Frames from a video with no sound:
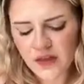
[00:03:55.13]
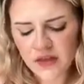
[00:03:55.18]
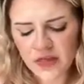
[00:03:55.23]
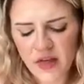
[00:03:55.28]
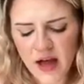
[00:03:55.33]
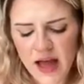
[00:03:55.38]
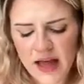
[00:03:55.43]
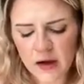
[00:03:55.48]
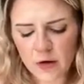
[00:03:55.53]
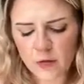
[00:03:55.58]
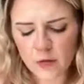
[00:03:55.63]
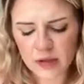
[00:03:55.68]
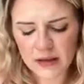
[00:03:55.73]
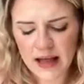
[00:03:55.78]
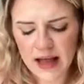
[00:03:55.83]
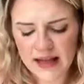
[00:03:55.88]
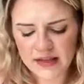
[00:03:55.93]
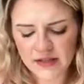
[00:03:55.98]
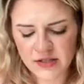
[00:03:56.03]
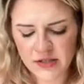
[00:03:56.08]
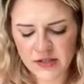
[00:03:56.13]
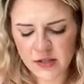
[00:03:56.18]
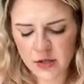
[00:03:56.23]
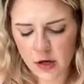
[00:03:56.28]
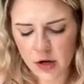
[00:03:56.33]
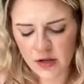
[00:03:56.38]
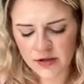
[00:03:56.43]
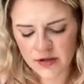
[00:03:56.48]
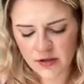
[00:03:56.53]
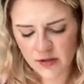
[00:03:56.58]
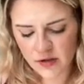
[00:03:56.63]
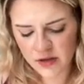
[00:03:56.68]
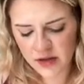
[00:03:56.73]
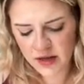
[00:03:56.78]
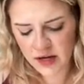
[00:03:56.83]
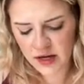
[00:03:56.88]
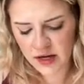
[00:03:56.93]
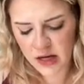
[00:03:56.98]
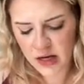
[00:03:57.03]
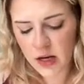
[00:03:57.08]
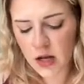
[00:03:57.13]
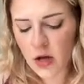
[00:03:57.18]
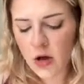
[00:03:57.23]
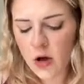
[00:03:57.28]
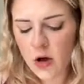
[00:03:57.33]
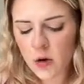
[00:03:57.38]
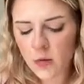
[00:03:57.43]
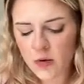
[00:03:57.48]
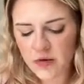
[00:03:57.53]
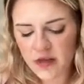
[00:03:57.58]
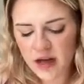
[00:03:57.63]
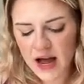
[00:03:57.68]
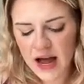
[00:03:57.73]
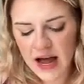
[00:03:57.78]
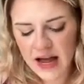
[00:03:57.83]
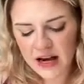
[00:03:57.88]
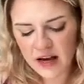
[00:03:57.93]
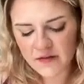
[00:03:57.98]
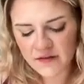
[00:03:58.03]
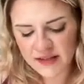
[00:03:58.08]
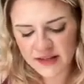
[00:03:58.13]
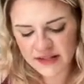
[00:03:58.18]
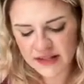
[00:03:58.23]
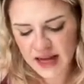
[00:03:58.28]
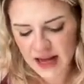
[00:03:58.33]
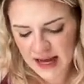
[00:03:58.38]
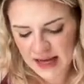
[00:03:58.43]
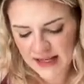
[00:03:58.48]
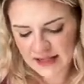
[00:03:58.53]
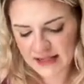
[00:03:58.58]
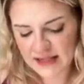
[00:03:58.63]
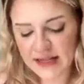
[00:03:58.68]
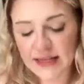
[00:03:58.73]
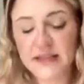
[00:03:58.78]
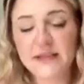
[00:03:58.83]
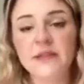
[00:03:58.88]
thio relaxers are also thicker with a higher viscosity.